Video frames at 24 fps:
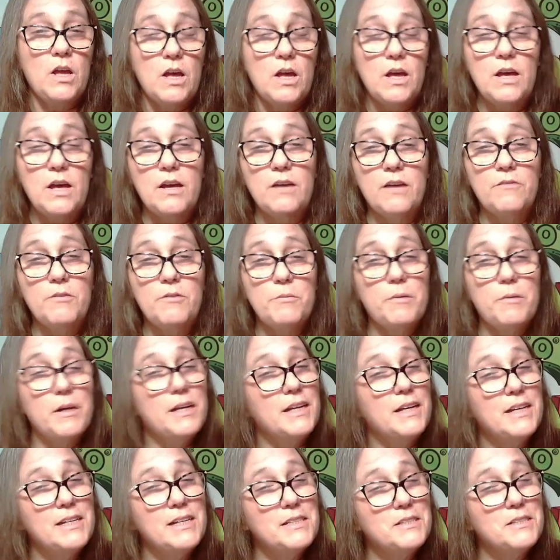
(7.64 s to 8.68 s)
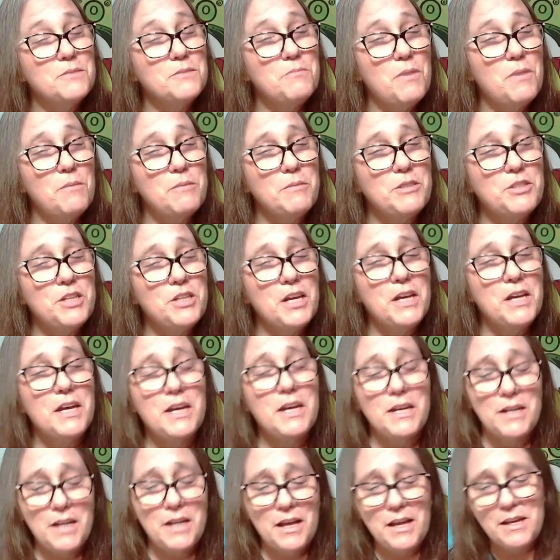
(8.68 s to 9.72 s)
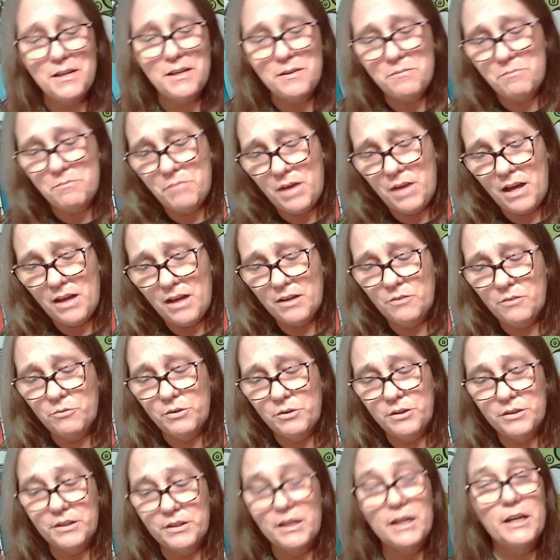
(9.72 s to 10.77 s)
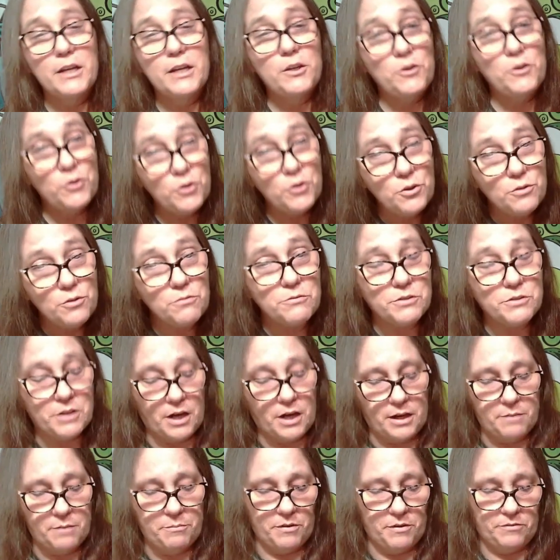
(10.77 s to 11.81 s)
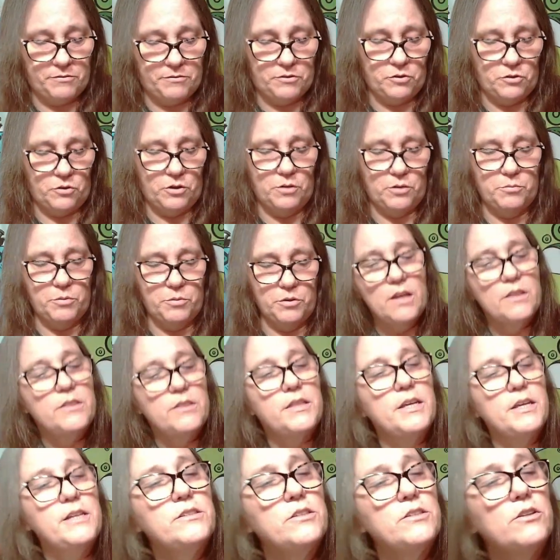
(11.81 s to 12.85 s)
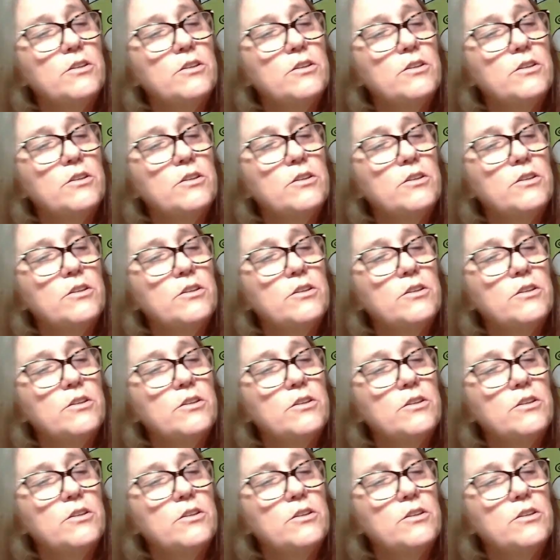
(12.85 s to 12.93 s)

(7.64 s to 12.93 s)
Hey everybody, it's Mama J and I am back with a new type of Doorable. These are